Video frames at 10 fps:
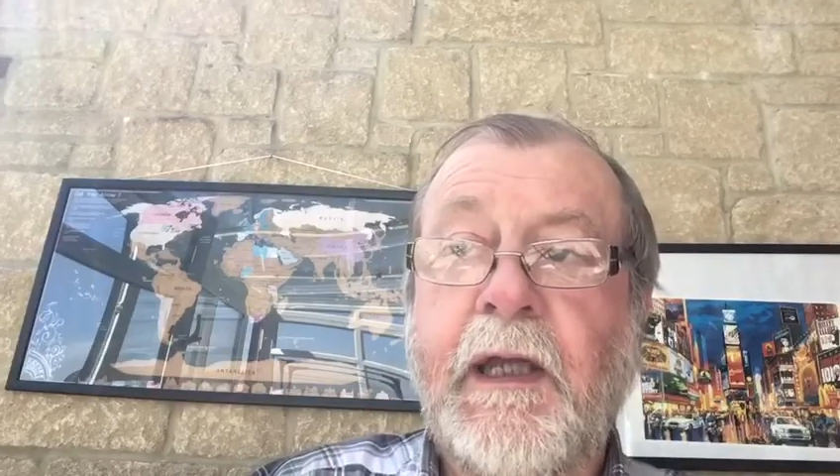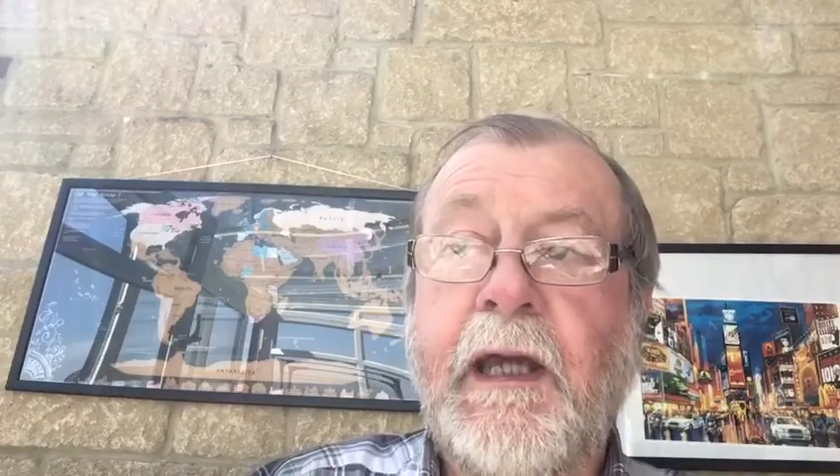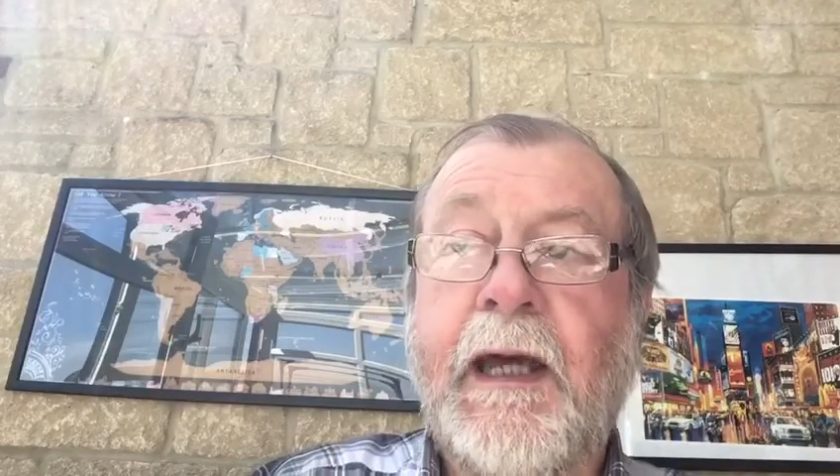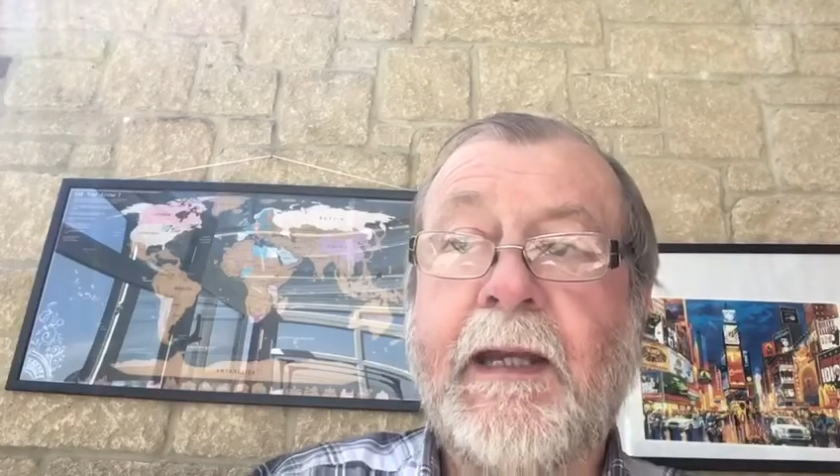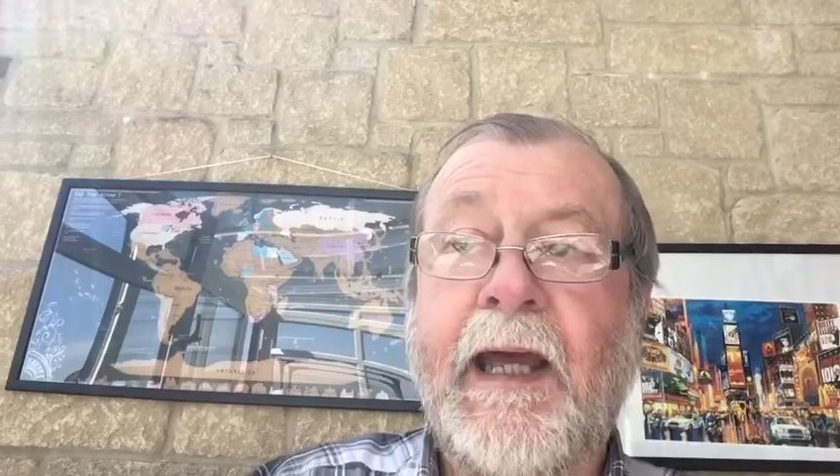
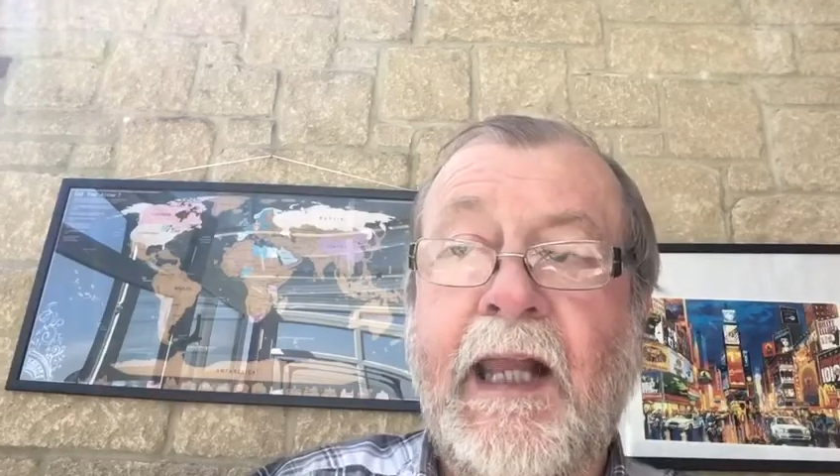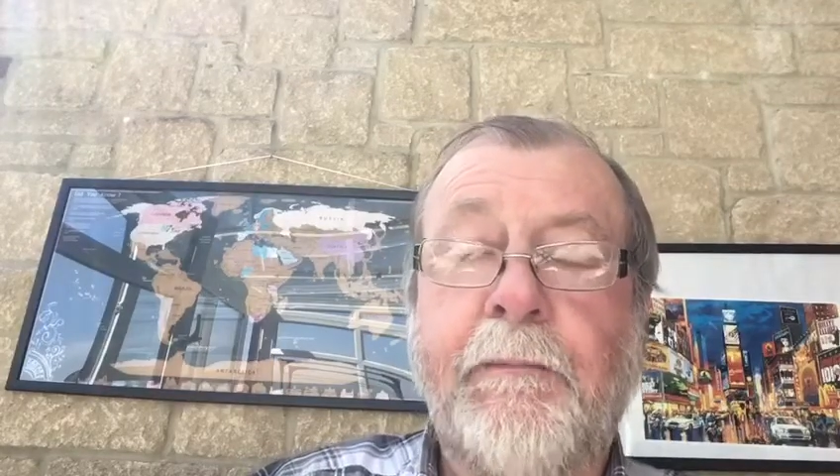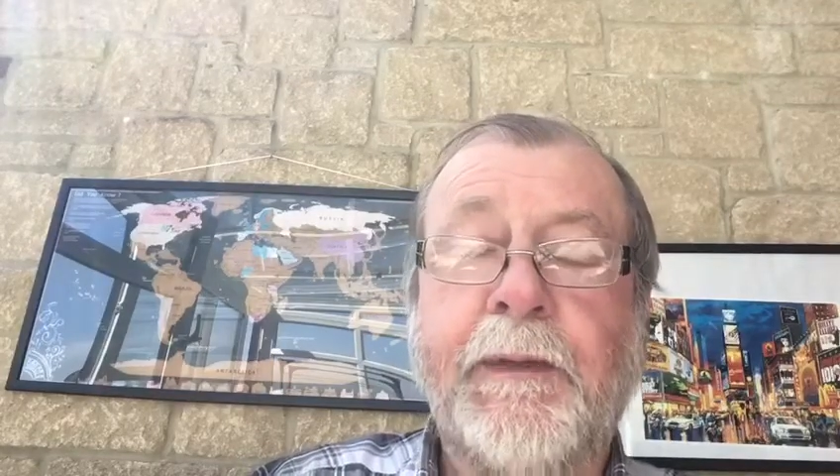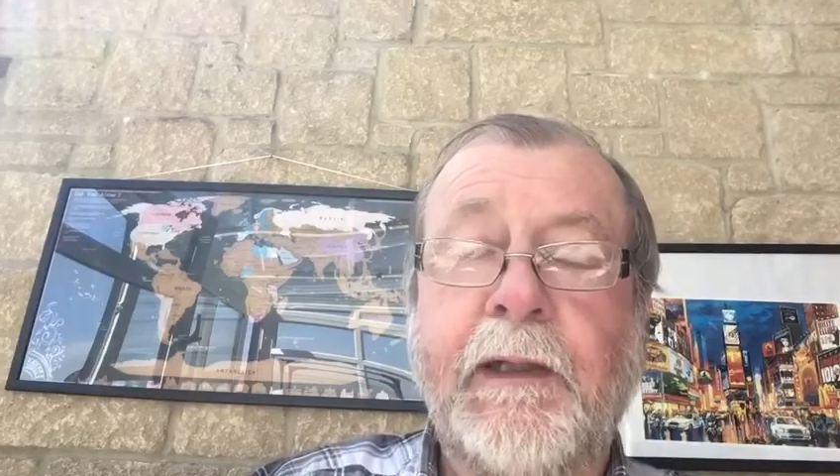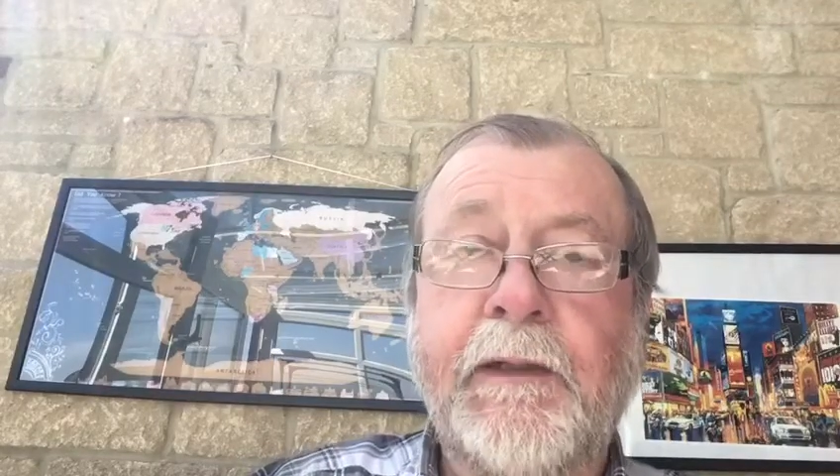and
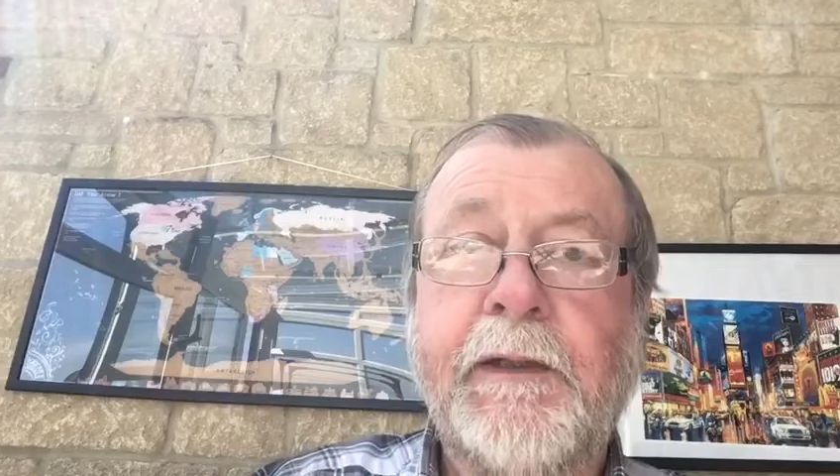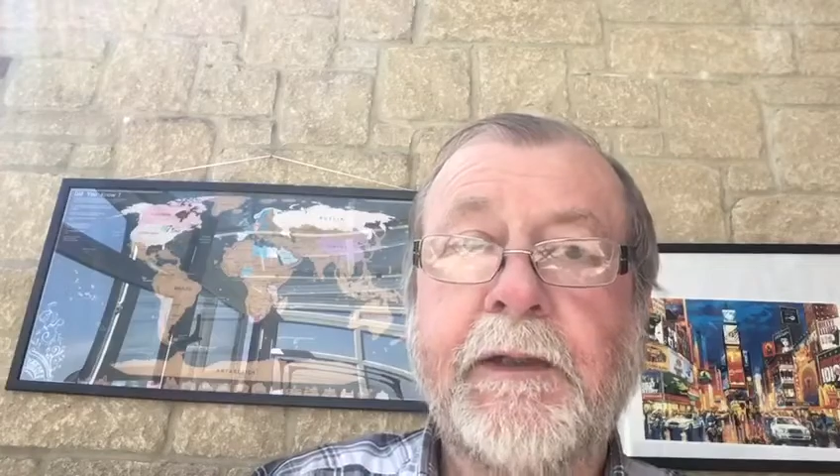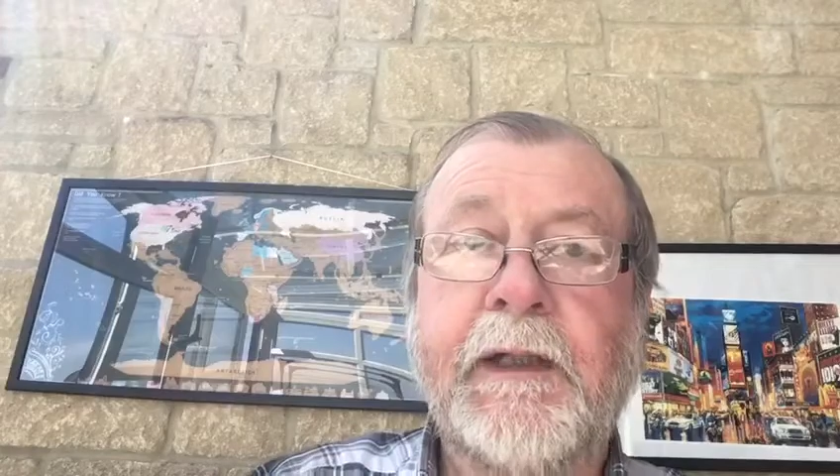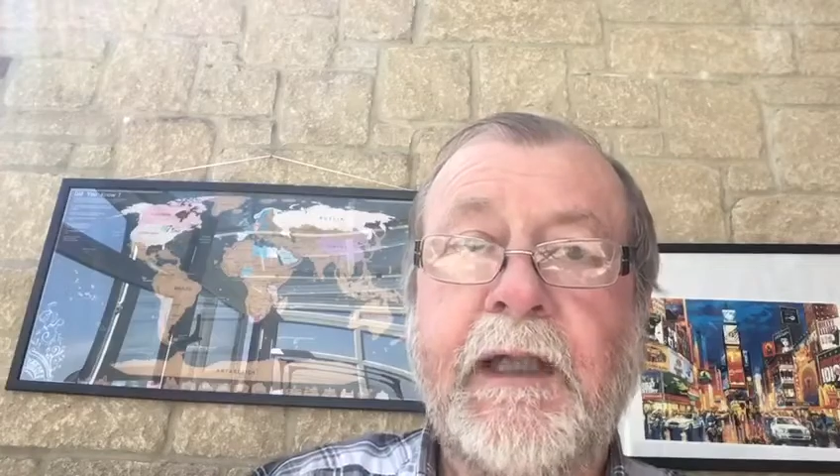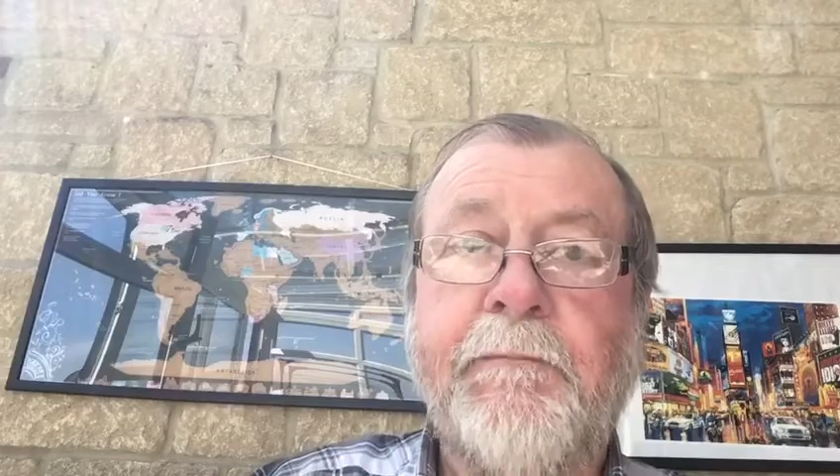helping to
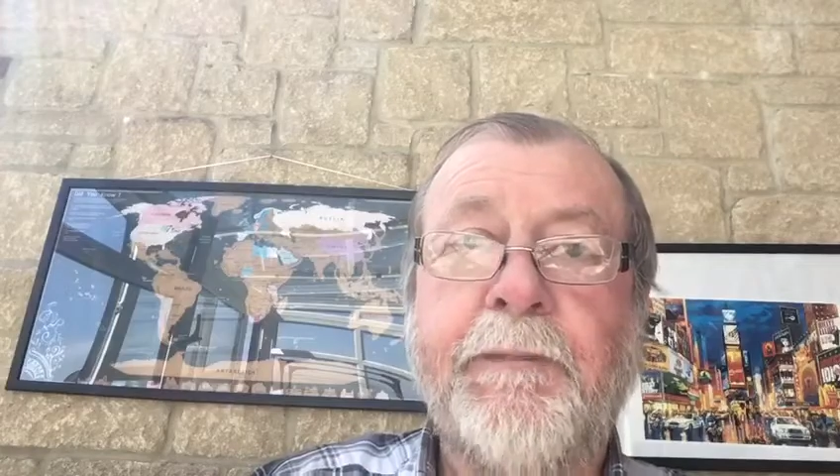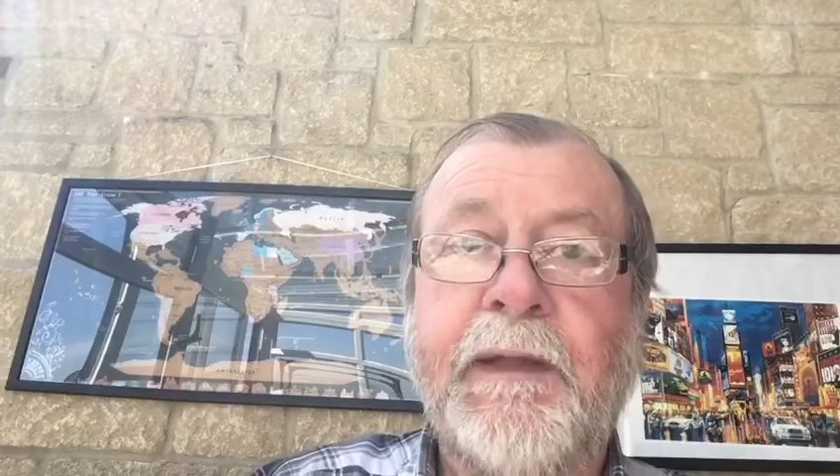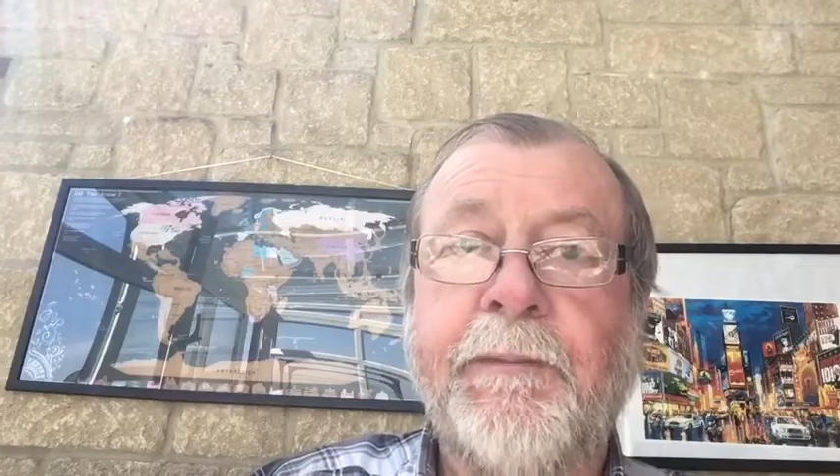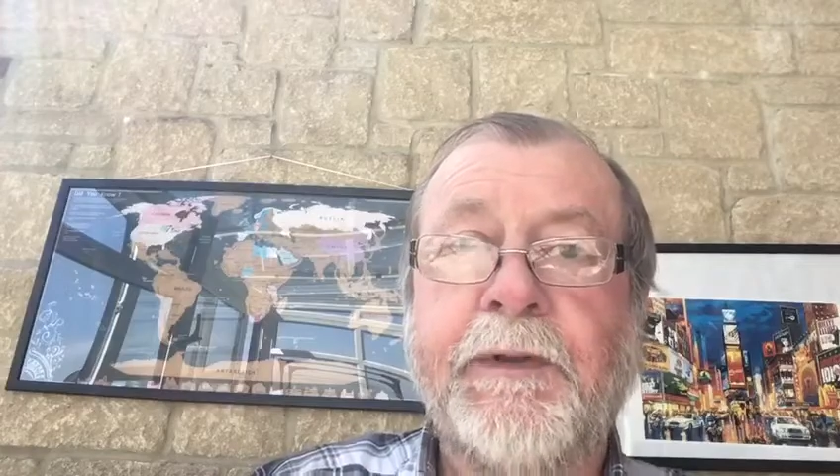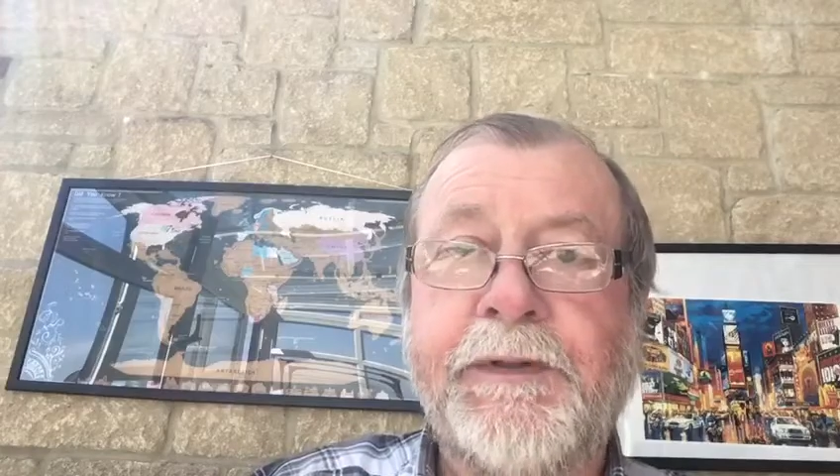keep
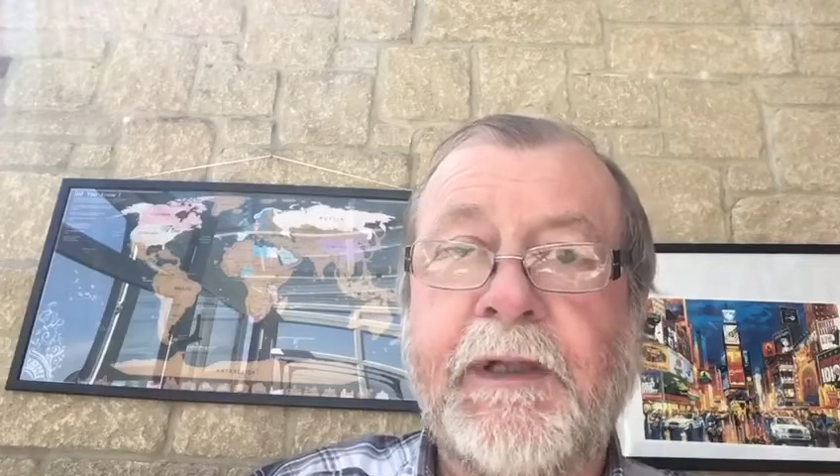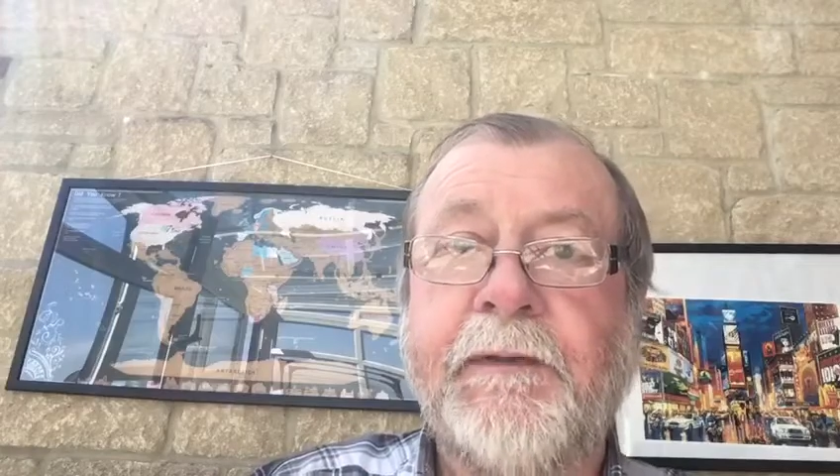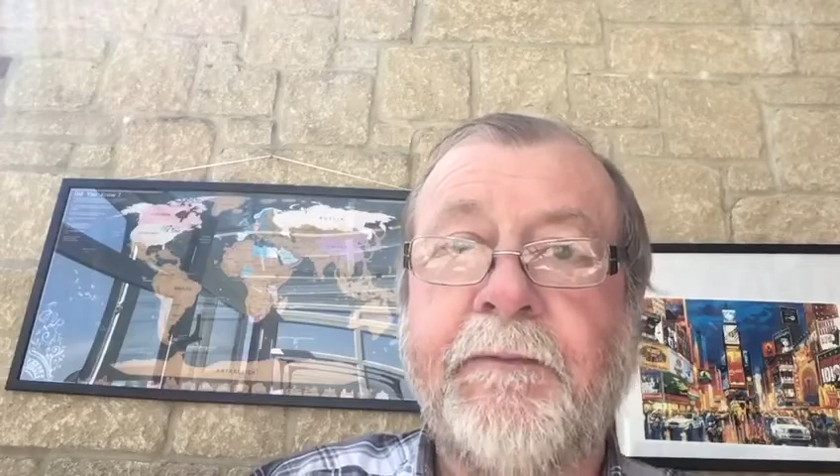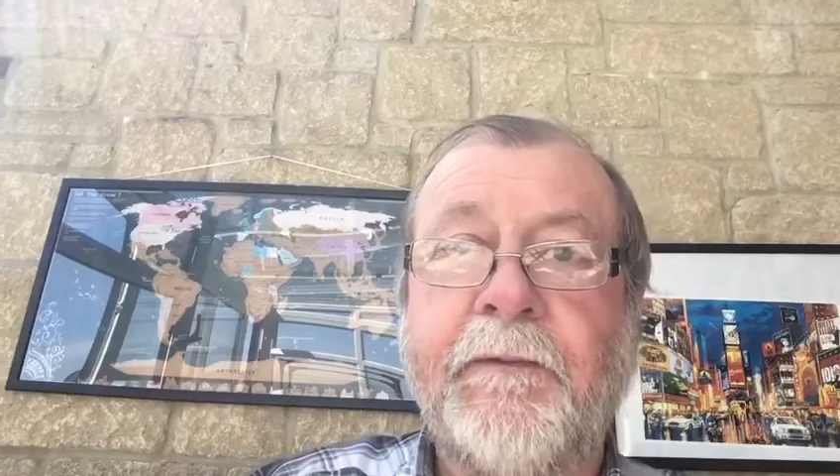people safe.